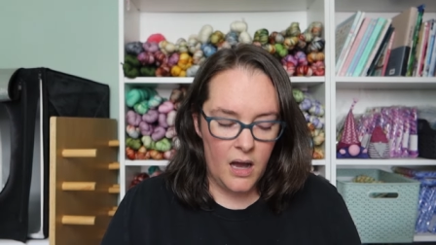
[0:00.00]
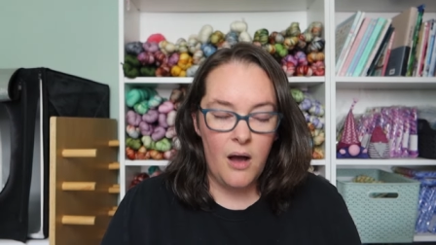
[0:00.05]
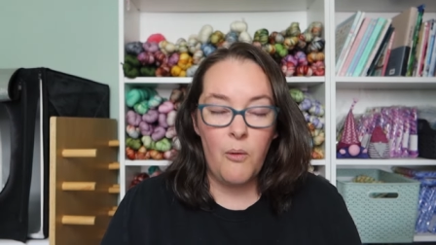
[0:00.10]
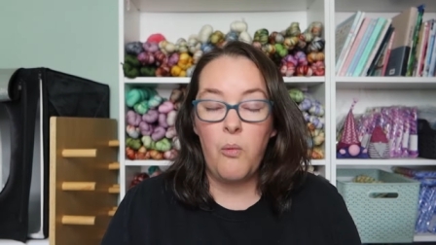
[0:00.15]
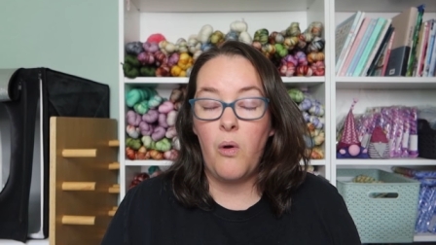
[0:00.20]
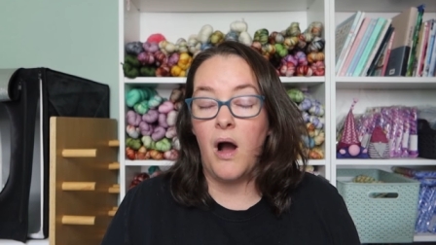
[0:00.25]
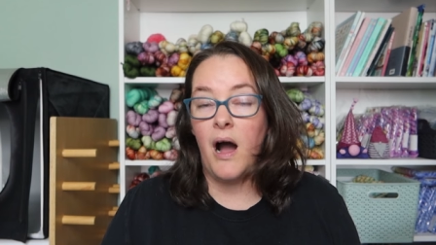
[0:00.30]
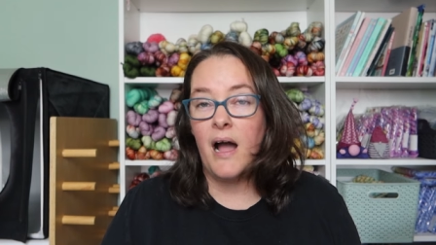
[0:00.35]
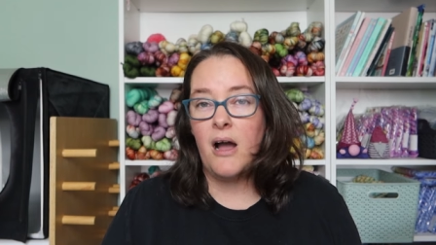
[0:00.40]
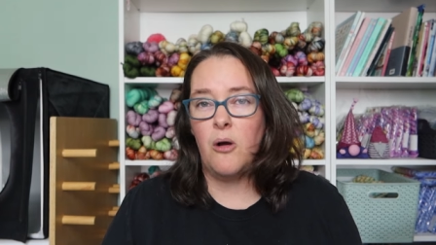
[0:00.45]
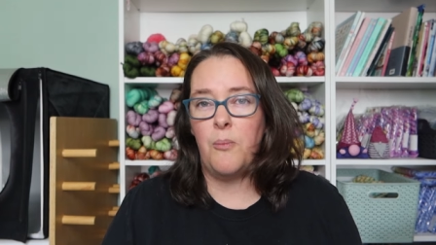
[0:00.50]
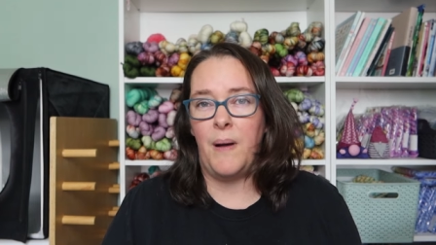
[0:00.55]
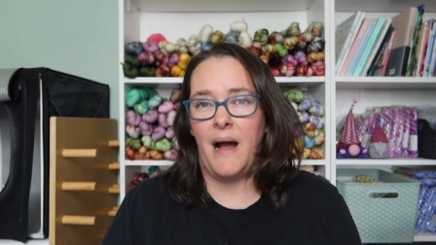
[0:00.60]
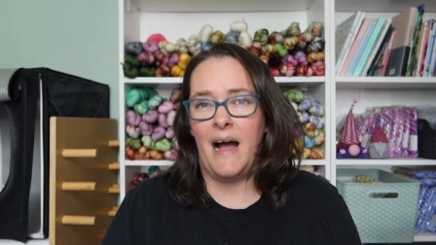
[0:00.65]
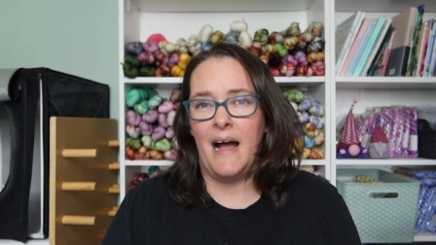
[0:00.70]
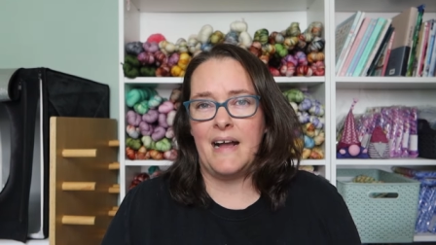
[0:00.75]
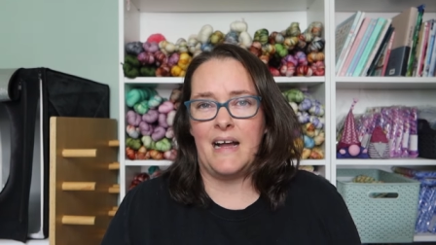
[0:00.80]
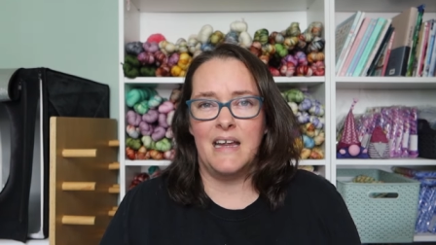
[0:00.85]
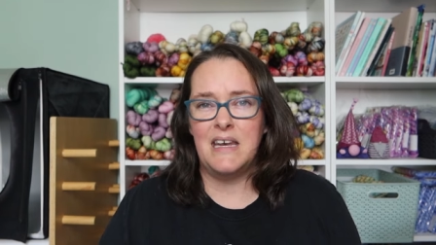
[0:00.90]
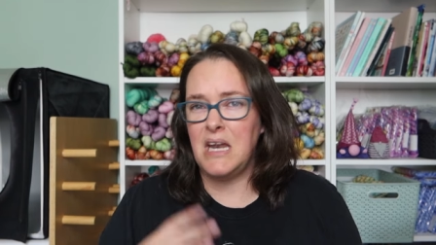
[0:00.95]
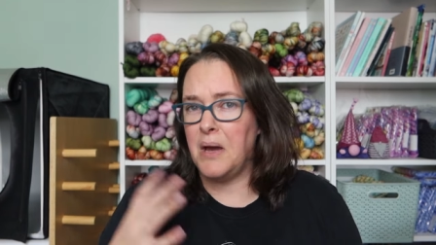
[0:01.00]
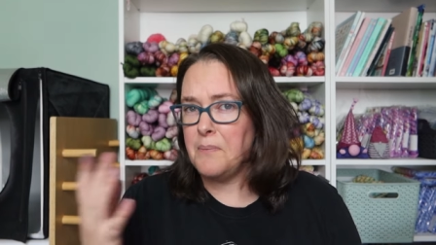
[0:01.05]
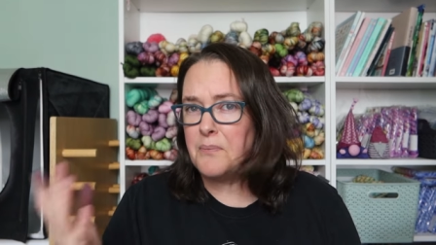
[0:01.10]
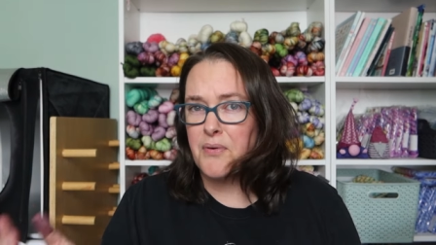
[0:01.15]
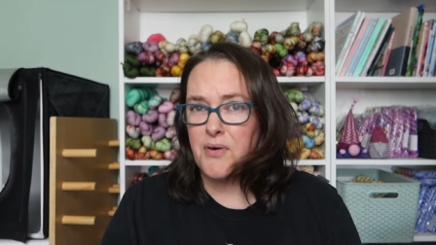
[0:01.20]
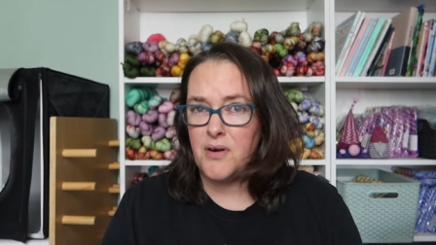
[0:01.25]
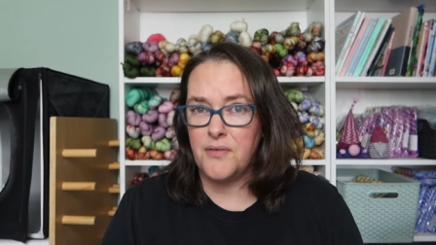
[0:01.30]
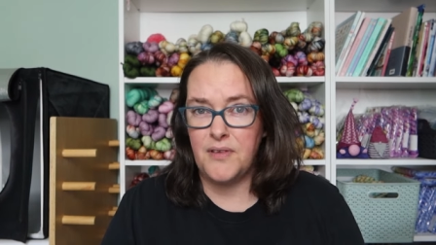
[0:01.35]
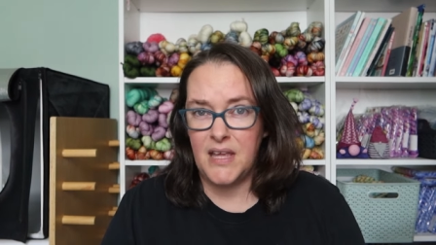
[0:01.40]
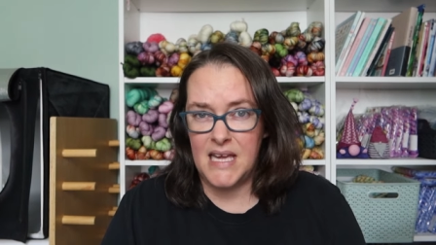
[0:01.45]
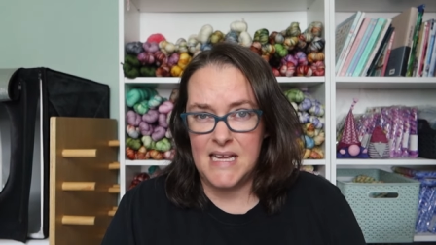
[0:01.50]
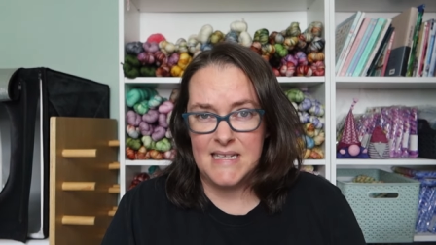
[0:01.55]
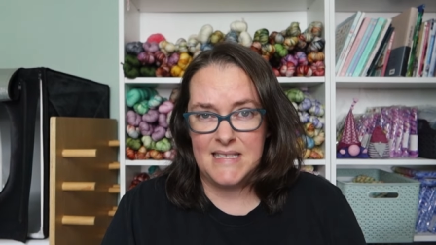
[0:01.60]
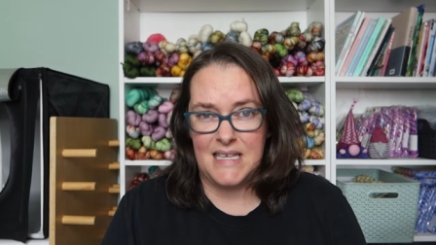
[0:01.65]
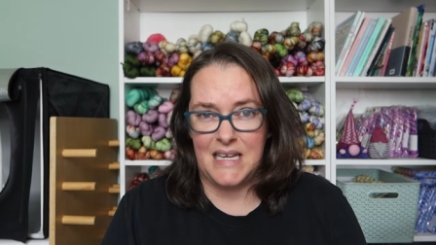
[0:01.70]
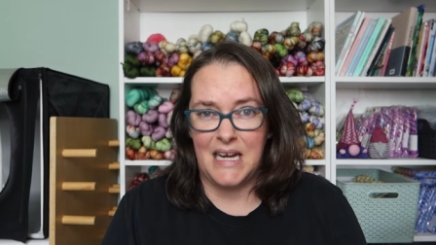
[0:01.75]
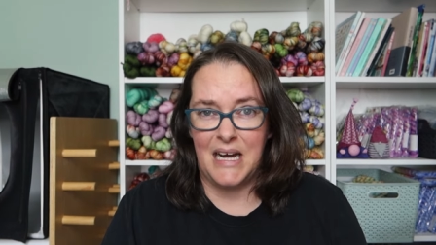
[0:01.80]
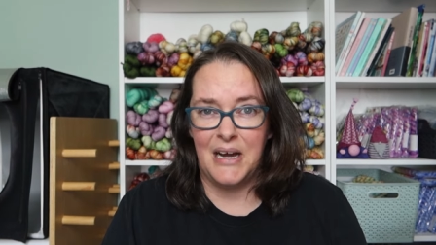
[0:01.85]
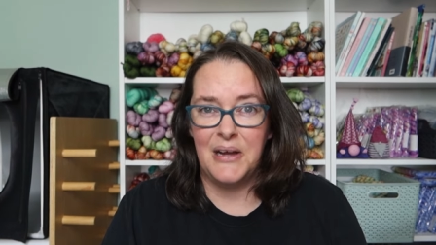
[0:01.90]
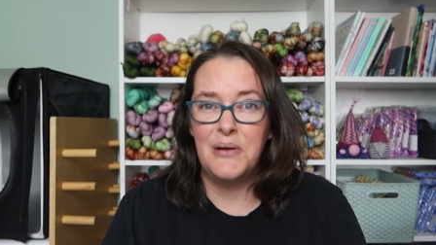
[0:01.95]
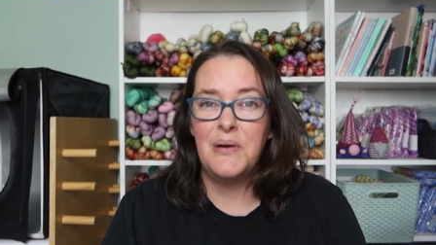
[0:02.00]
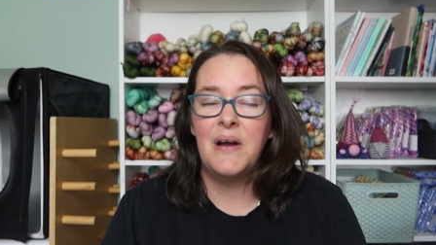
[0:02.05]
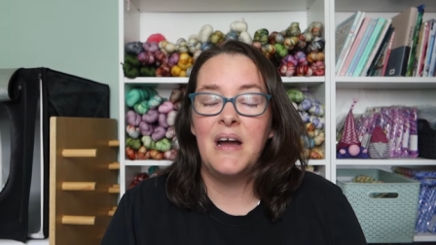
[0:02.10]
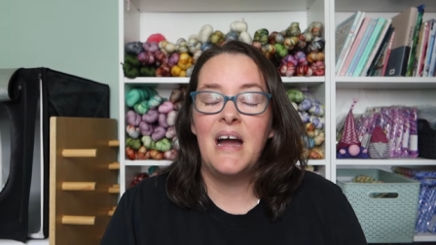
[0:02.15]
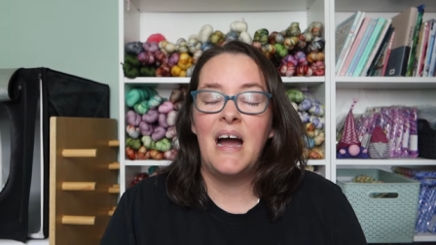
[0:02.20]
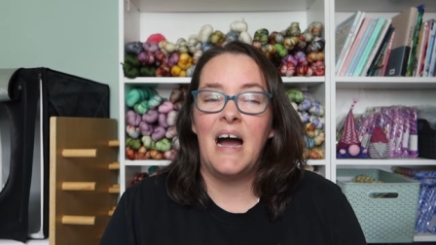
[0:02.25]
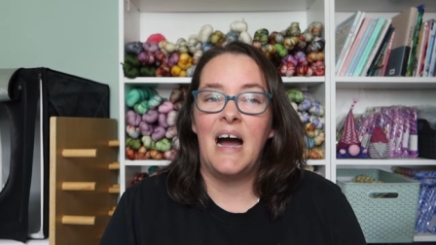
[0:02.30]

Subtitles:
A while back, a number of years ago,